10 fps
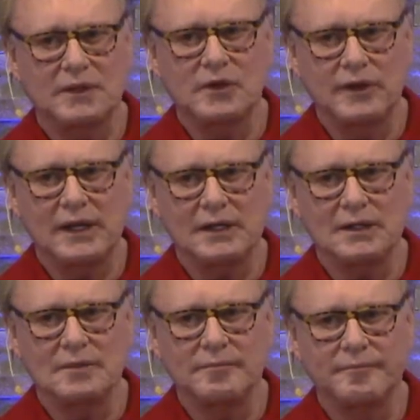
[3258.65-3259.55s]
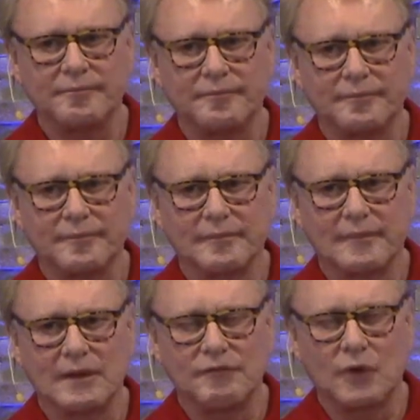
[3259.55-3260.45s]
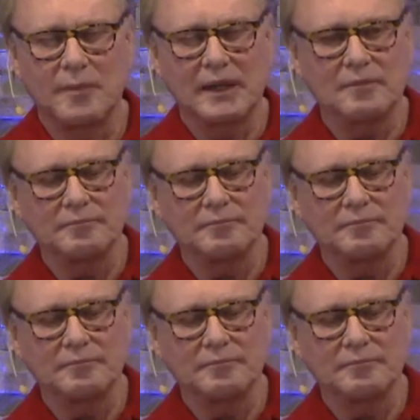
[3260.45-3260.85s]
created and forming it.